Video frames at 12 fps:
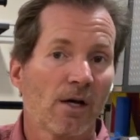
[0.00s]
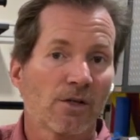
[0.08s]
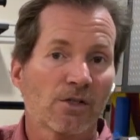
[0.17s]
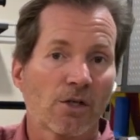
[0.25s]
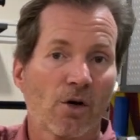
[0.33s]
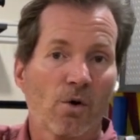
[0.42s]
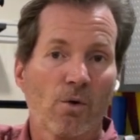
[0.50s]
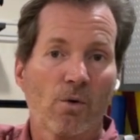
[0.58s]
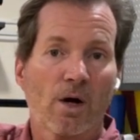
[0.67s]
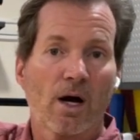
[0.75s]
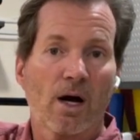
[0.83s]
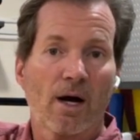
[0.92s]
So
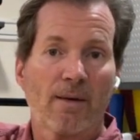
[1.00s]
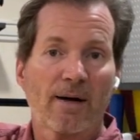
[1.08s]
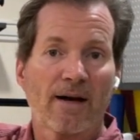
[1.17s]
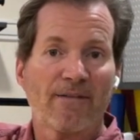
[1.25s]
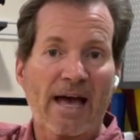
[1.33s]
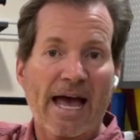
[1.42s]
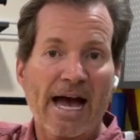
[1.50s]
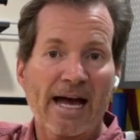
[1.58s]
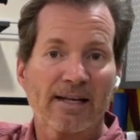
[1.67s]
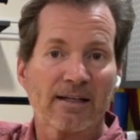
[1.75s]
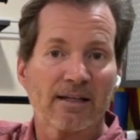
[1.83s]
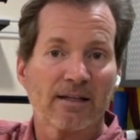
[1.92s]
I've
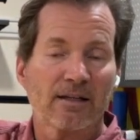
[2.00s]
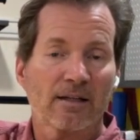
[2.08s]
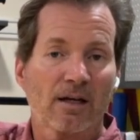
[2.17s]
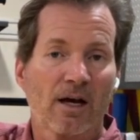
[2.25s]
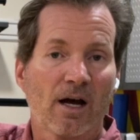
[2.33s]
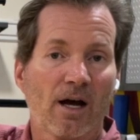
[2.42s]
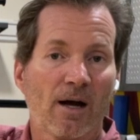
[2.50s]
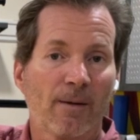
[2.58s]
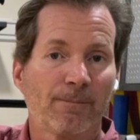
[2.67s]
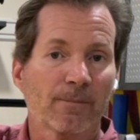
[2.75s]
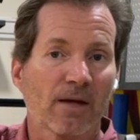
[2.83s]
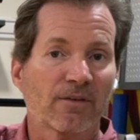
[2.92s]

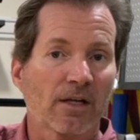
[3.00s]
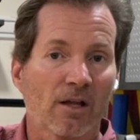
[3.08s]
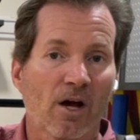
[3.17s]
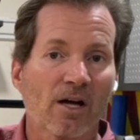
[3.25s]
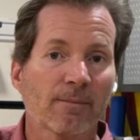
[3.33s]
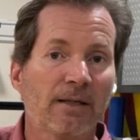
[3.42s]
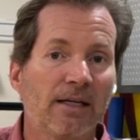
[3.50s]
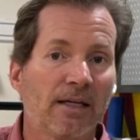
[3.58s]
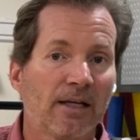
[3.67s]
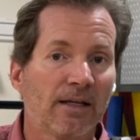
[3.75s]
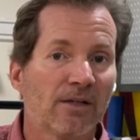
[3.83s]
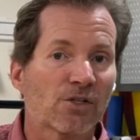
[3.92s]
got Log Me
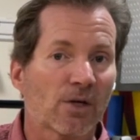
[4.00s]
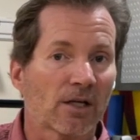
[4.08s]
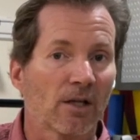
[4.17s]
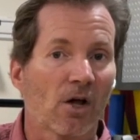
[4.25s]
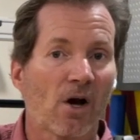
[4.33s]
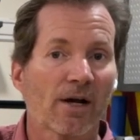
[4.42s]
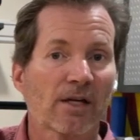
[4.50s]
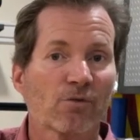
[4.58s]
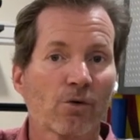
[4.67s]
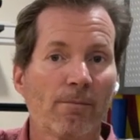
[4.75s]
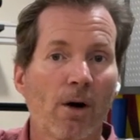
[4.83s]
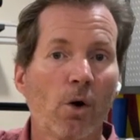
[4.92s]
In, so I can log in
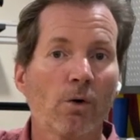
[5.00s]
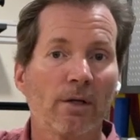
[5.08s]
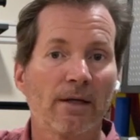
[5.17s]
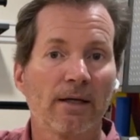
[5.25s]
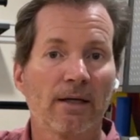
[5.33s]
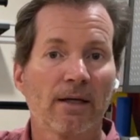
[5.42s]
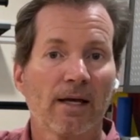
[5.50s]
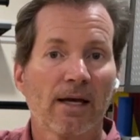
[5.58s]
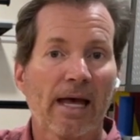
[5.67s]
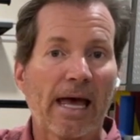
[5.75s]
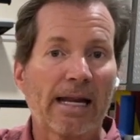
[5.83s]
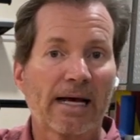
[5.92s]
remotely,
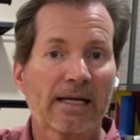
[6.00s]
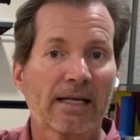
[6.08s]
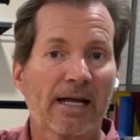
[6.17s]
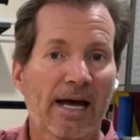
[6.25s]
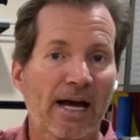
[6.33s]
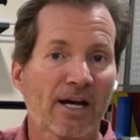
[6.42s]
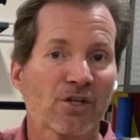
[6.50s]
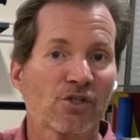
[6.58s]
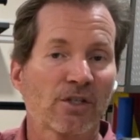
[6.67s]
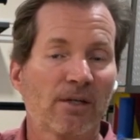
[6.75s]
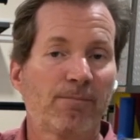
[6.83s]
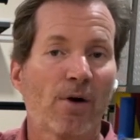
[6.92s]
and I can
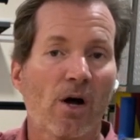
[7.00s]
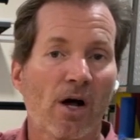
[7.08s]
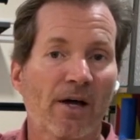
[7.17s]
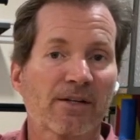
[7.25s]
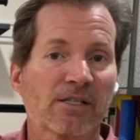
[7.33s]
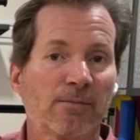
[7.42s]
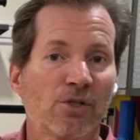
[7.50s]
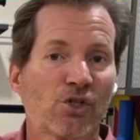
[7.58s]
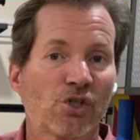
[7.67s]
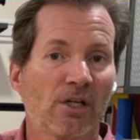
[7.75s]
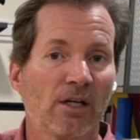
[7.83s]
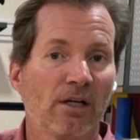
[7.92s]
actually pause the
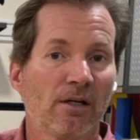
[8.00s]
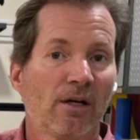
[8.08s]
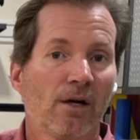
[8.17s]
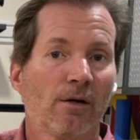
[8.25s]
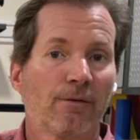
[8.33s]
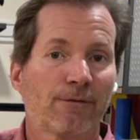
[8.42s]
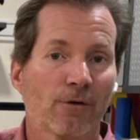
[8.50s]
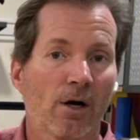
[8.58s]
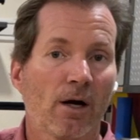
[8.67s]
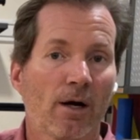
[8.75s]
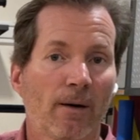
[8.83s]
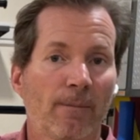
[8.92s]
machine
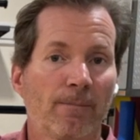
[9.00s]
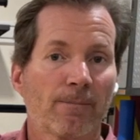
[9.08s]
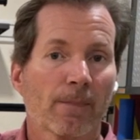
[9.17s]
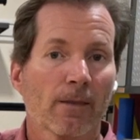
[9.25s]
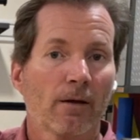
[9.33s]
from